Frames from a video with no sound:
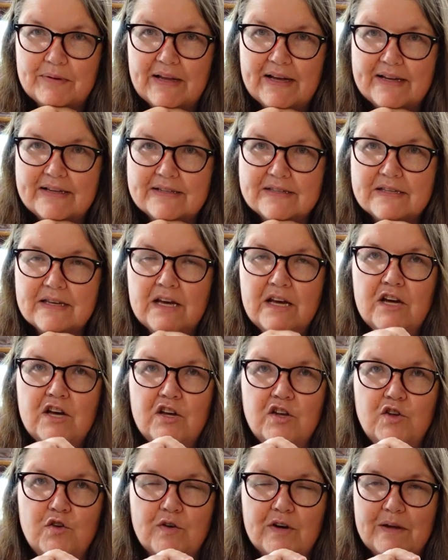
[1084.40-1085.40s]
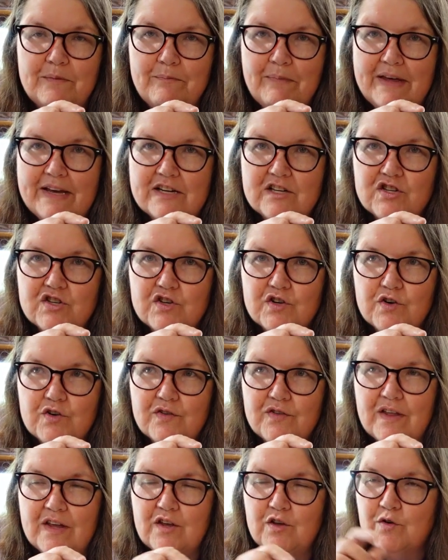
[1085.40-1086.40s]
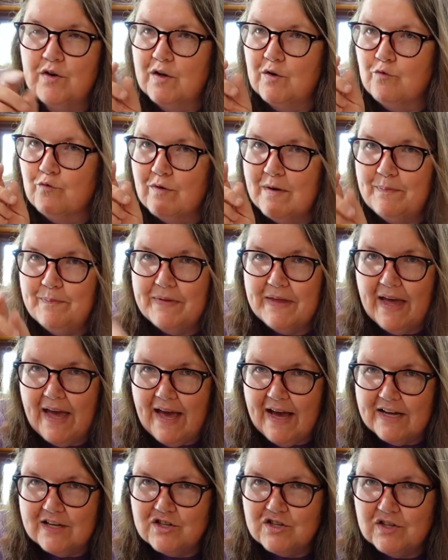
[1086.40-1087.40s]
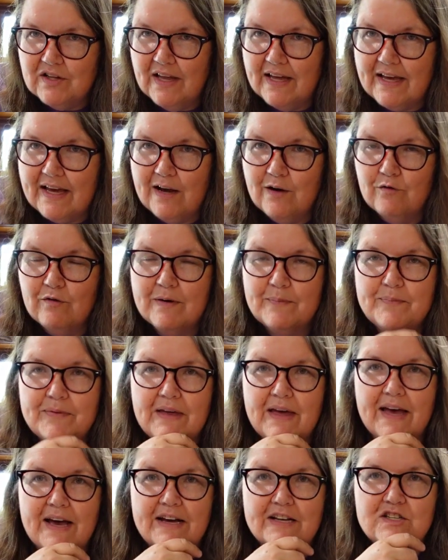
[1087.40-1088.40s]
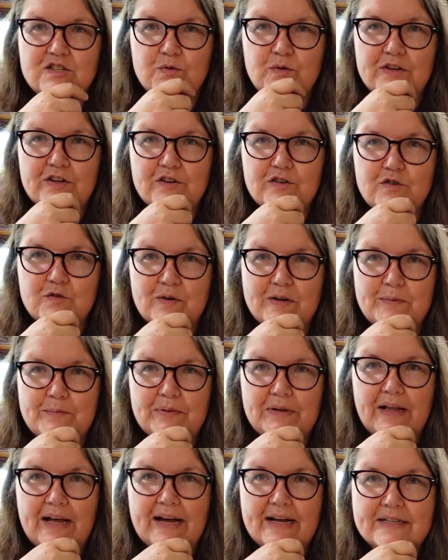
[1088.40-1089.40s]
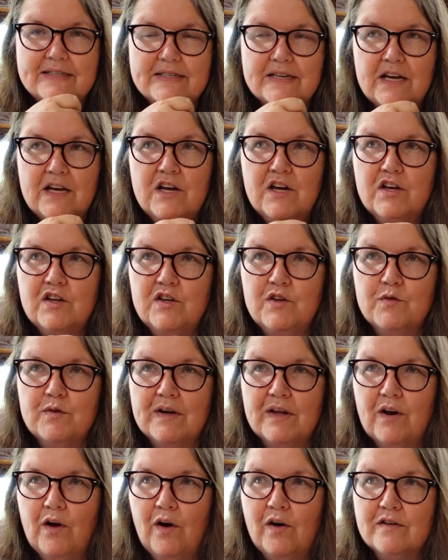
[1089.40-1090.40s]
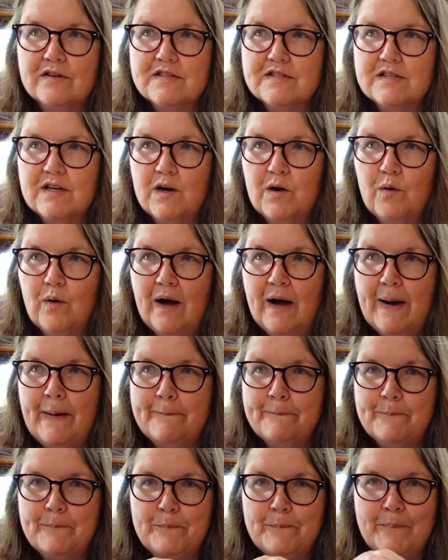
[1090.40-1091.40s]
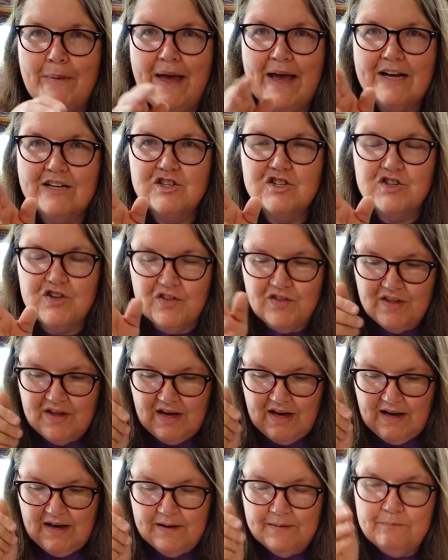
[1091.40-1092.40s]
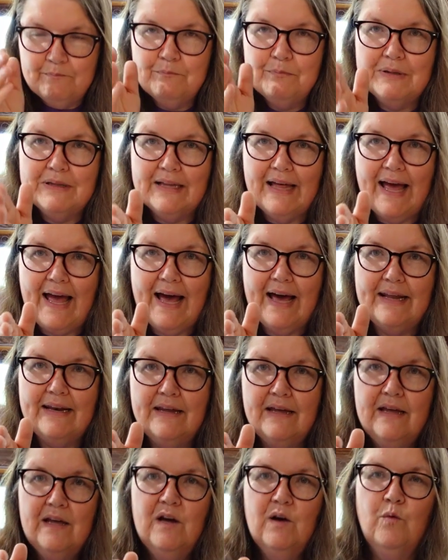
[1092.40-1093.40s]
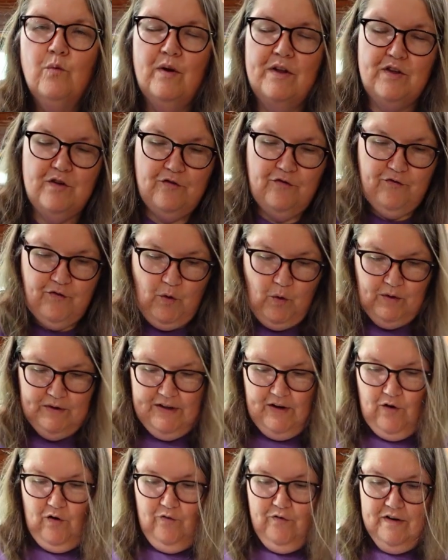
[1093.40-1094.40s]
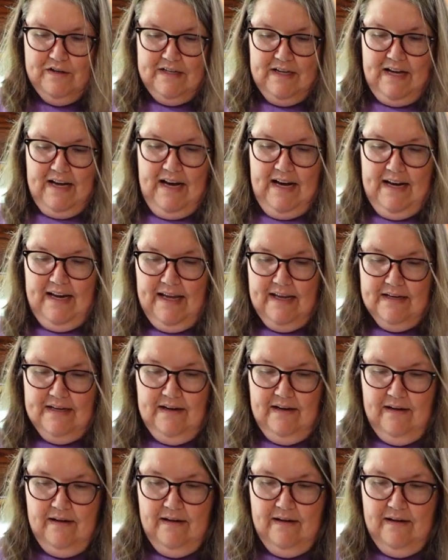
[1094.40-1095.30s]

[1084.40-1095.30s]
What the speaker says: lines. You can make sure that you can rip the edge like I rip the edge when you're doing plaids. You can also match the plaid when you fold it over to cut it.